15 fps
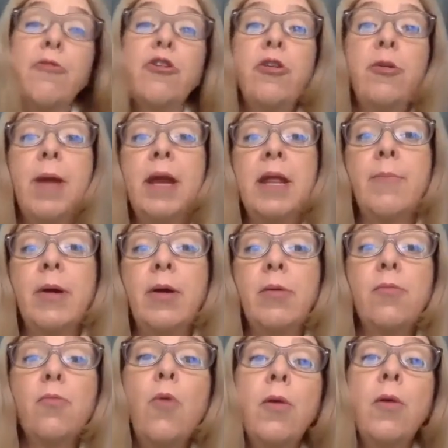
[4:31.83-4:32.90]
Because I'm sure there are
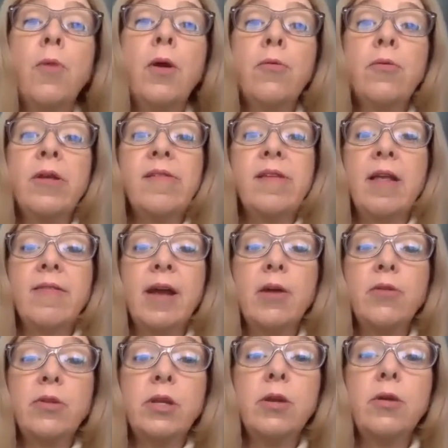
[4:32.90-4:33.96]
many, but what really
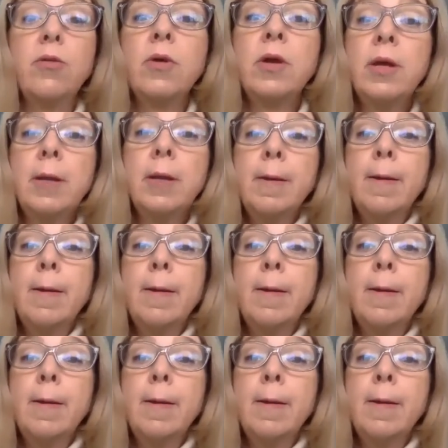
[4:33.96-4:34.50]
stands out to you?